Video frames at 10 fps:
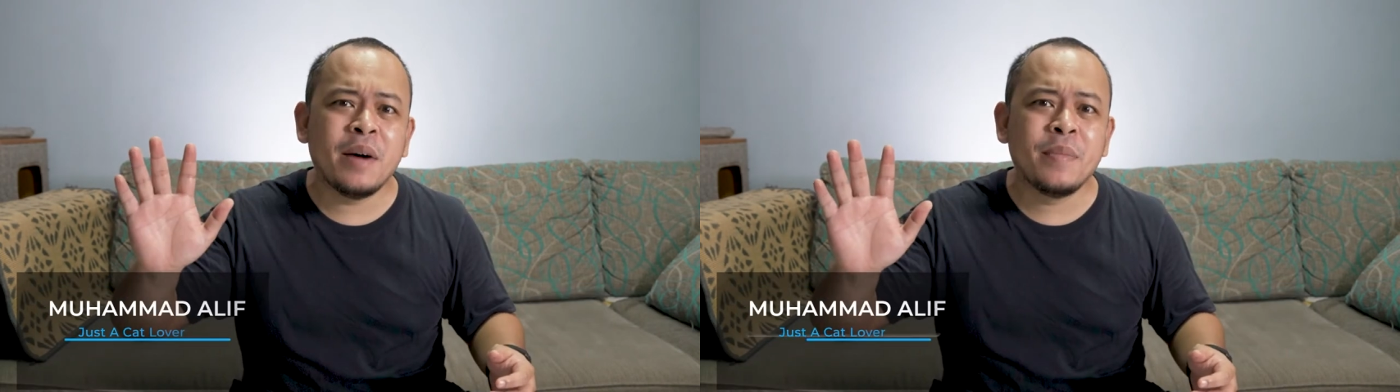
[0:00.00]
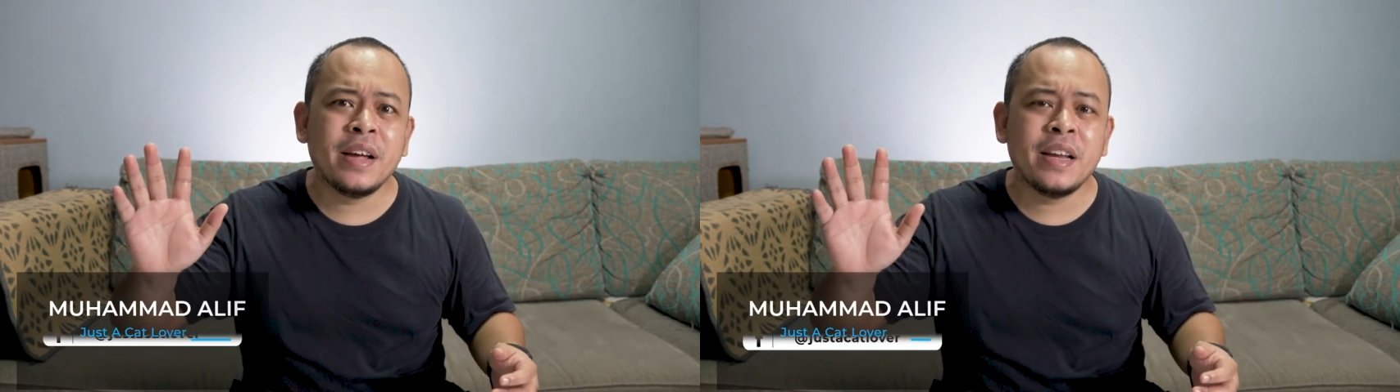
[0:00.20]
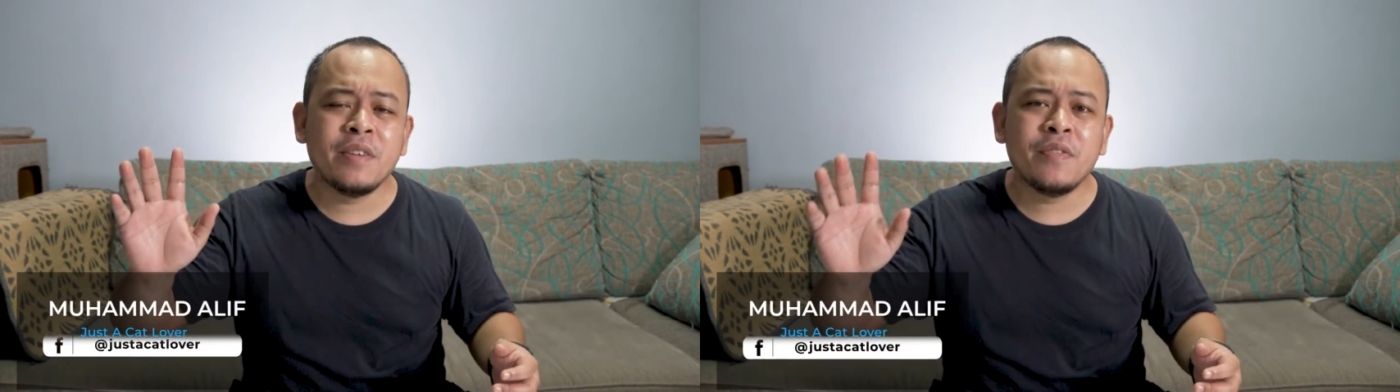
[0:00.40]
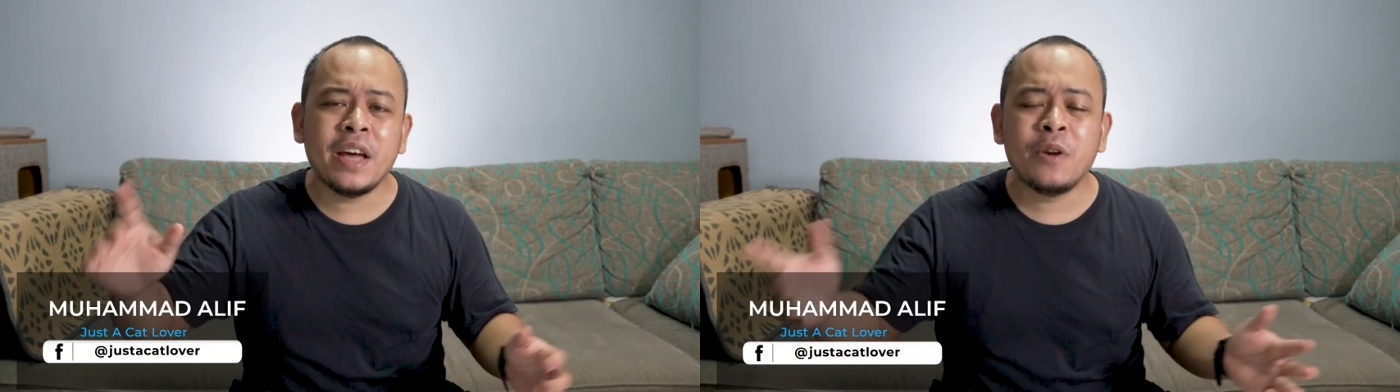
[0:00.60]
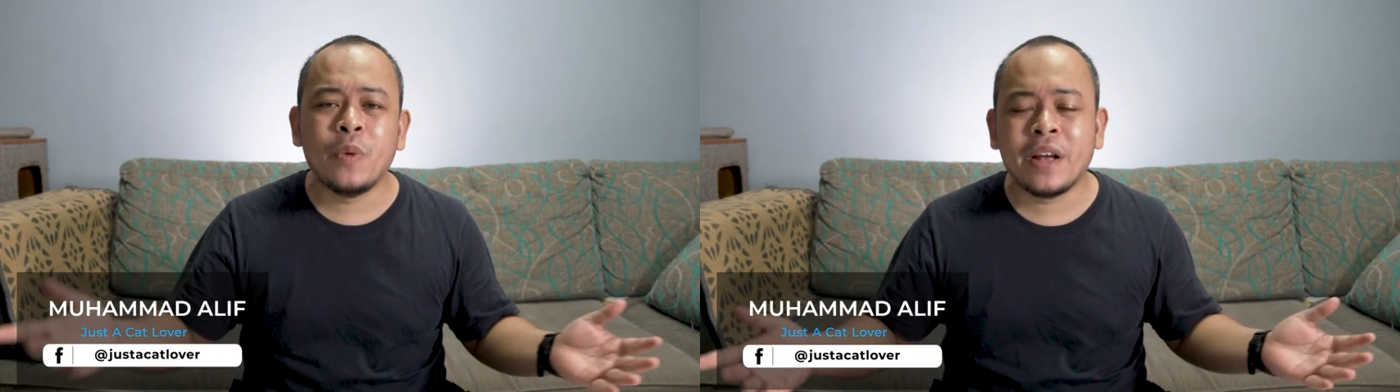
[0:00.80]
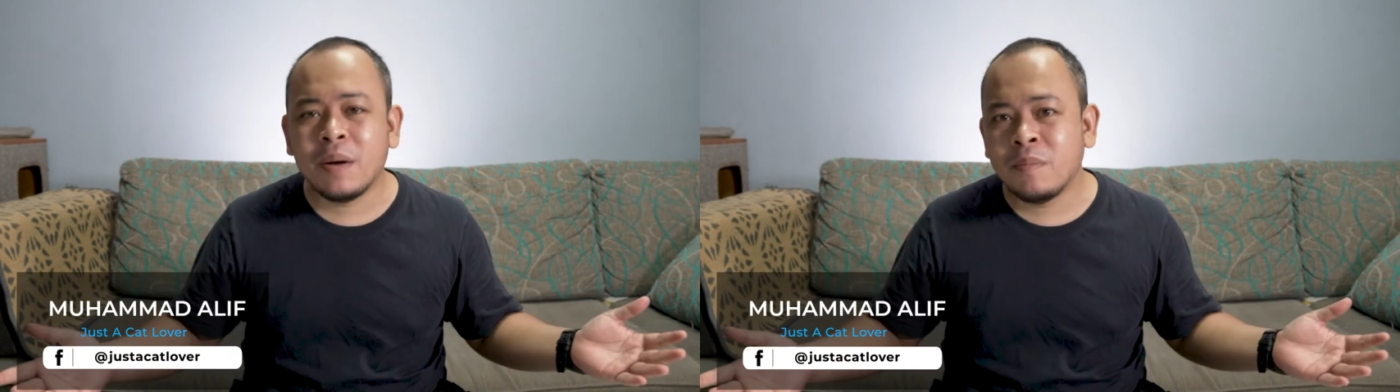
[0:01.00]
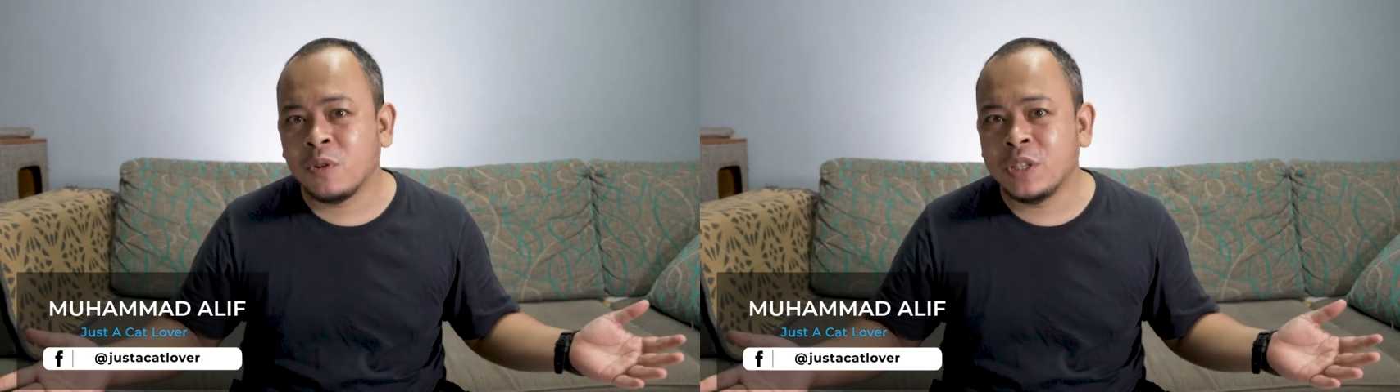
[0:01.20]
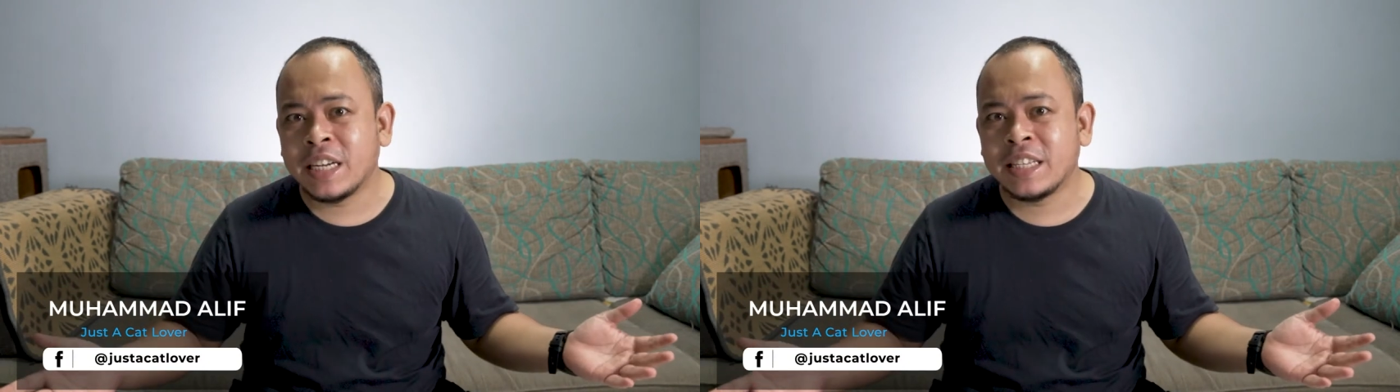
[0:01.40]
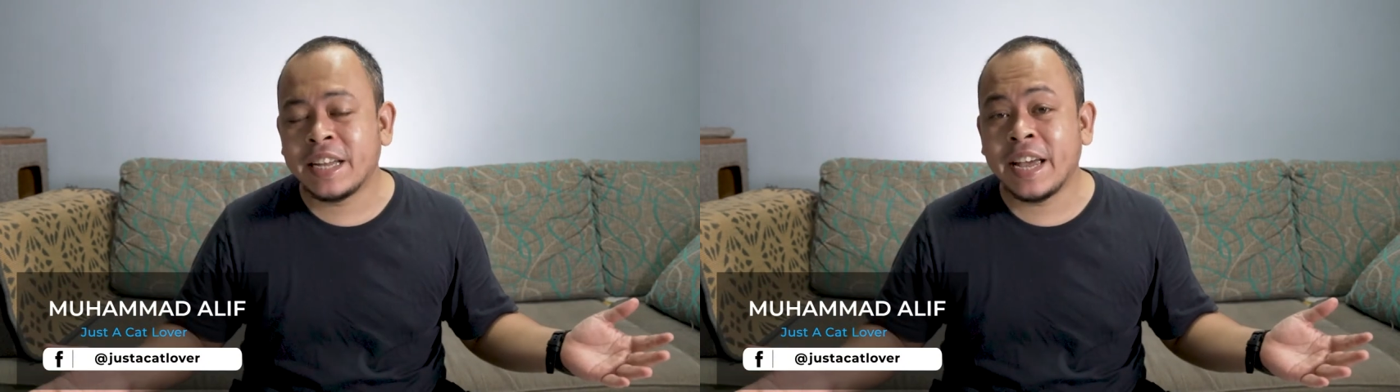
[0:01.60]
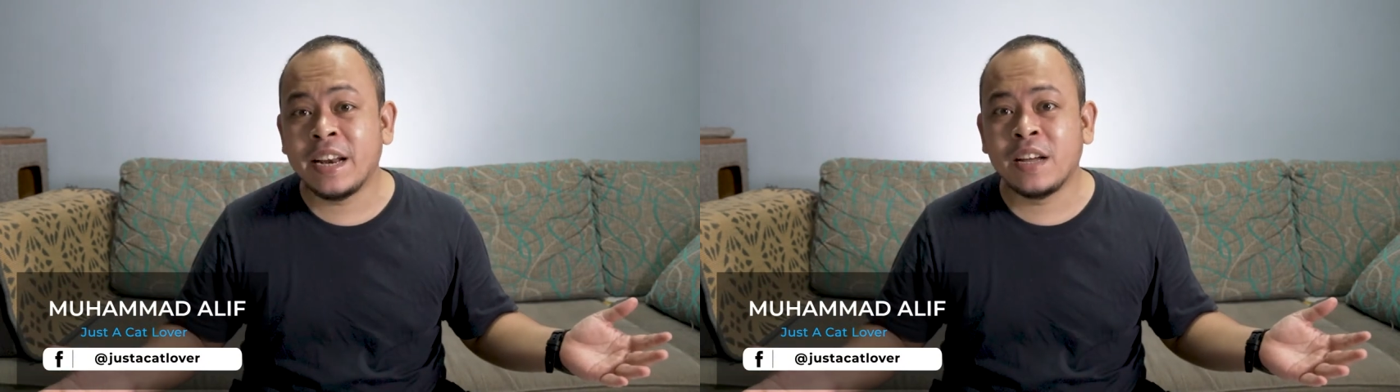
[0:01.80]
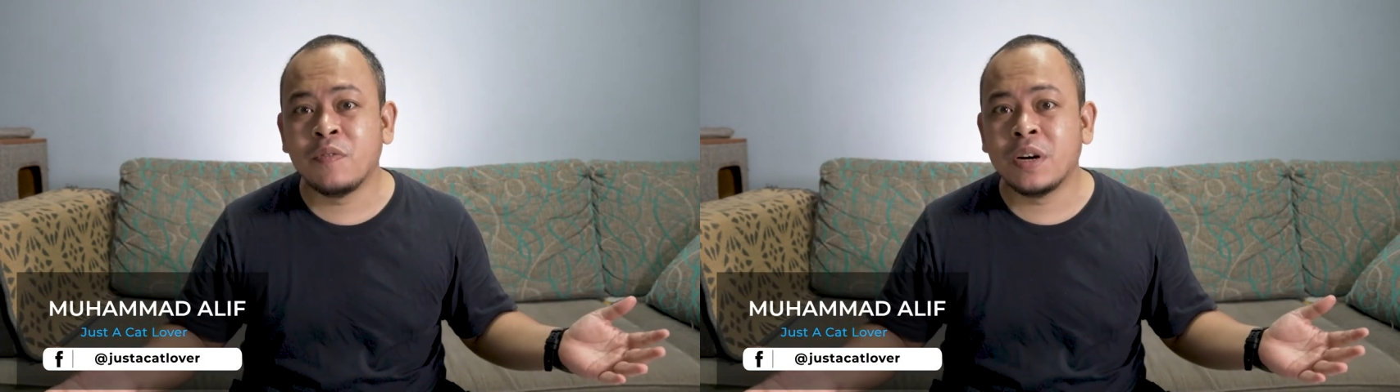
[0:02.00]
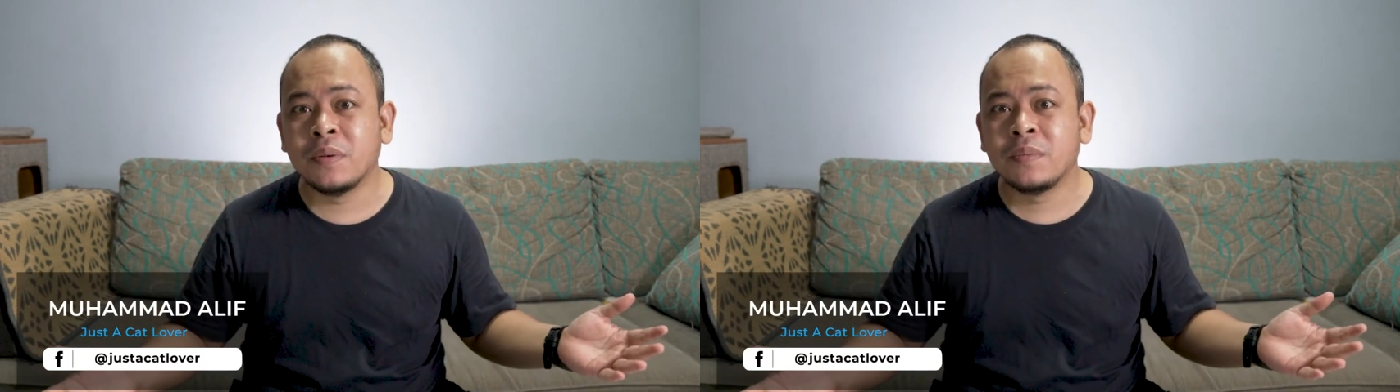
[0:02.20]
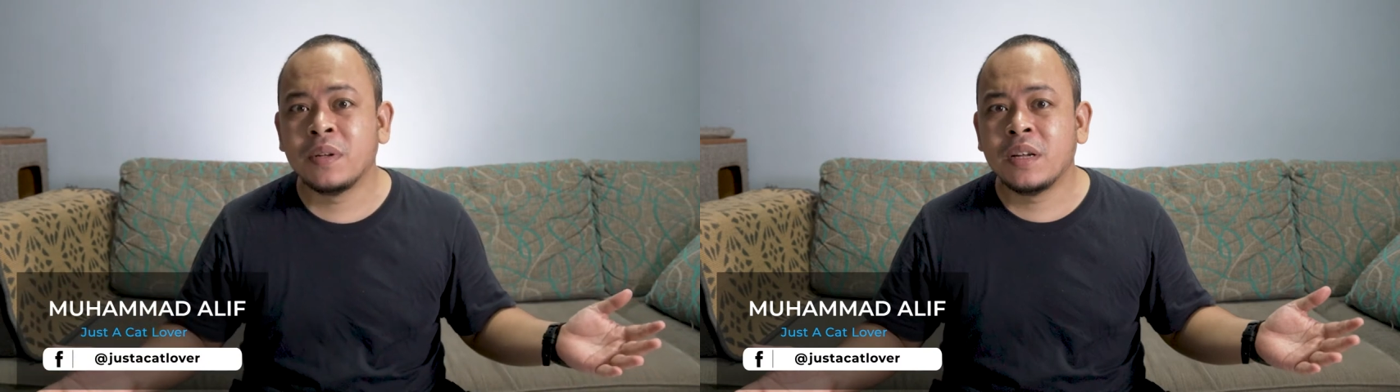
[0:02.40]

I'm Ali and welcome to Just a Cat Lover,